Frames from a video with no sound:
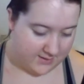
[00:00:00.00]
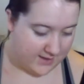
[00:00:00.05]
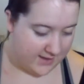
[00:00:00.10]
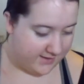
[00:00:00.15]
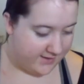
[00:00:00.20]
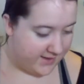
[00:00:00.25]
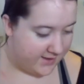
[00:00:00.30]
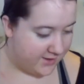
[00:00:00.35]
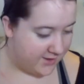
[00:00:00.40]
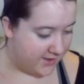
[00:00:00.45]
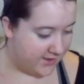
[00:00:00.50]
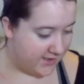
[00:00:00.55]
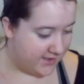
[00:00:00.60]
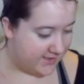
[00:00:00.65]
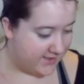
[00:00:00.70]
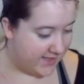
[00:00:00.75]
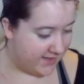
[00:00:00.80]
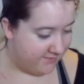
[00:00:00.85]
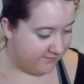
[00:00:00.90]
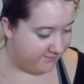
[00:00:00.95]
Eyeliner, and
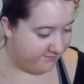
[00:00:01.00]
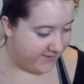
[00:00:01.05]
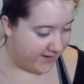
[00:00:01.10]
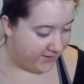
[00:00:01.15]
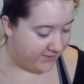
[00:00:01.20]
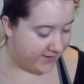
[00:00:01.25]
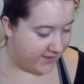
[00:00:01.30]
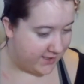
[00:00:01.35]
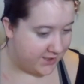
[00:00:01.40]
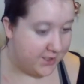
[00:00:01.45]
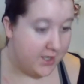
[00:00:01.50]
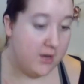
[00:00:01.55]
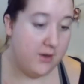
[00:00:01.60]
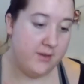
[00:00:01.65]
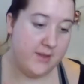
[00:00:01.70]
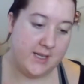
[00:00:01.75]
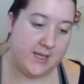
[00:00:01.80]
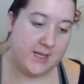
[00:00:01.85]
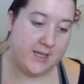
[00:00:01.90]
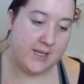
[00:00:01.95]
is that foundation?
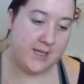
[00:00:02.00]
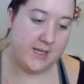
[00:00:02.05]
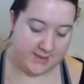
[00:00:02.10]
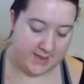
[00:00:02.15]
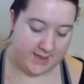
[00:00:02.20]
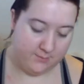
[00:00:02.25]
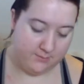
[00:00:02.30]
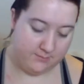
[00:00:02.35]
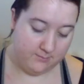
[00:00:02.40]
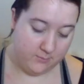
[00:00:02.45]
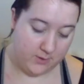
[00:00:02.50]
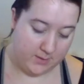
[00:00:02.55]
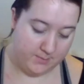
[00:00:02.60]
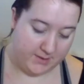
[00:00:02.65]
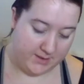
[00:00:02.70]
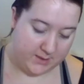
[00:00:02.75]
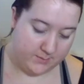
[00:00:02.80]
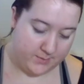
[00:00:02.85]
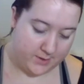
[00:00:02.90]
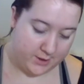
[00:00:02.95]
Oh, that's right, because I
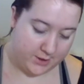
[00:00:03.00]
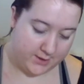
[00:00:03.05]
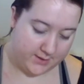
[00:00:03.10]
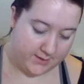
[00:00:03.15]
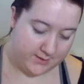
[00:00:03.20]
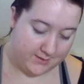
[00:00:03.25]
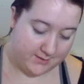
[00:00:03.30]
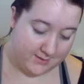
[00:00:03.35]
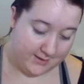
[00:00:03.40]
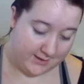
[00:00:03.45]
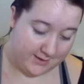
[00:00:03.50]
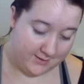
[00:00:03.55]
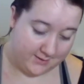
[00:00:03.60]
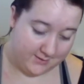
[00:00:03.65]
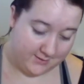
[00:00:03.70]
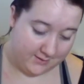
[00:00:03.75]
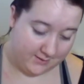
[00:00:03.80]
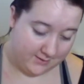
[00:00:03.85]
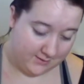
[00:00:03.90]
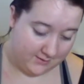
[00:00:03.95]
wet my sponges.
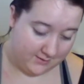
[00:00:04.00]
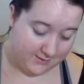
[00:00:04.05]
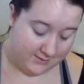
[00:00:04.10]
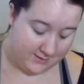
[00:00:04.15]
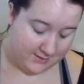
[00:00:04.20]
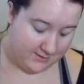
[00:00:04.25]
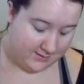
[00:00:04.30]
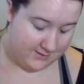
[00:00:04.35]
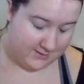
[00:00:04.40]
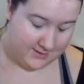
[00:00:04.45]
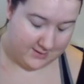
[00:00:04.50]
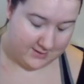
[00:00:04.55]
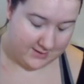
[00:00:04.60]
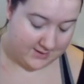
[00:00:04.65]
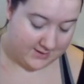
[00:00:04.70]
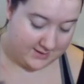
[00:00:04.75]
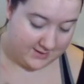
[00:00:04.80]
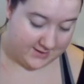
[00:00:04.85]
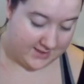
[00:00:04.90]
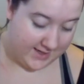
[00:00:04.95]
That's
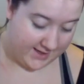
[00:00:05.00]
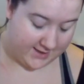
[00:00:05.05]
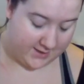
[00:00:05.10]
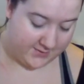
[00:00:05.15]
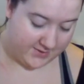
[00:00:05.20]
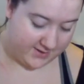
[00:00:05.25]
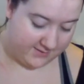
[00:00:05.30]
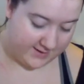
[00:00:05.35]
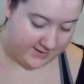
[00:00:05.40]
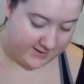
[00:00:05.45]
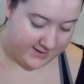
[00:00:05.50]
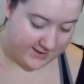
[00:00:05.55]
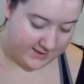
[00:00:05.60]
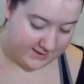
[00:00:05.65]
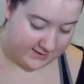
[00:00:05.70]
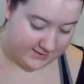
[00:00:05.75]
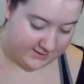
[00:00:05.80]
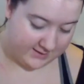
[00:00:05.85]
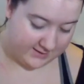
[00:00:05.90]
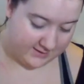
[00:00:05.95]
exactly what the
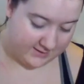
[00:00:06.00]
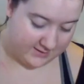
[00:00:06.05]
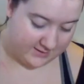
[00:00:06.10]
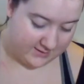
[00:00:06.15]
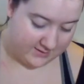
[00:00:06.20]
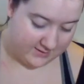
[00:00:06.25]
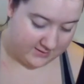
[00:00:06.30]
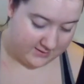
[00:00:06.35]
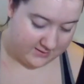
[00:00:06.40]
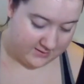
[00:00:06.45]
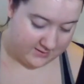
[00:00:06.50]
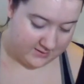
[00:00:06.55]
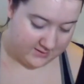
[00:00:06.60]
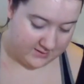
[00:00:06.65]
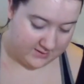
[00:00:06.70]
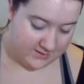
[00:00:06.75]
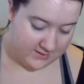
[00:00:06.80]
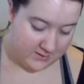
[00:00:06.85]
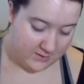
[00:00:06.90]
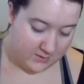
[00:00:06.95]
fuck that is.
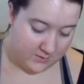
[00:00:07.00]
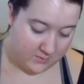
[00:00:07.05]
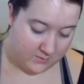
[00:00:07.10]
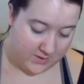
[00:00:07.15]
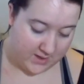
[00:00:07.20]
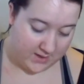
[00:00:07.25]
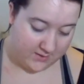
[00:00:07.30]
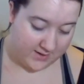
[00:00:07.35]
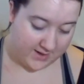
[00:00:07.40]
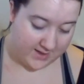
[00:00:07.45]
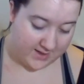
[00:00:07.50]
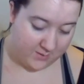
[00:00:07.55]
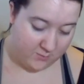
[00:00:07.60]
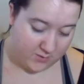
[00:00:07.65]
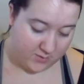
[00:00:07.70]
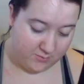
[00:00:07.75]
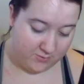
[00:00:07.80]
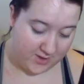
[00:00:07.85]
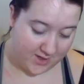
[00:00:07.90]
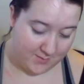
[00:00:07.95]
Wow, I
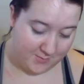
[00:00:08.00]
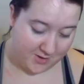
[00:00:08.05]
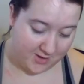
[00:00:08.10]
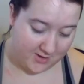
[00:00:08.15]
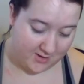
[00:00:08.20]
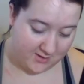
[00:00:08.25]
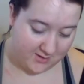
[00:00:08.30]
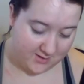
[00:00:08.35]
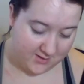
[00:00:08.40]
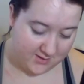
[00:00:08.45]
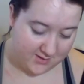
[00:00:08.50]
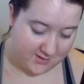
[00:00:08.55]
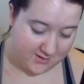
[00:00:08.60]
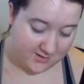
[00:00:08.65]
need more primer.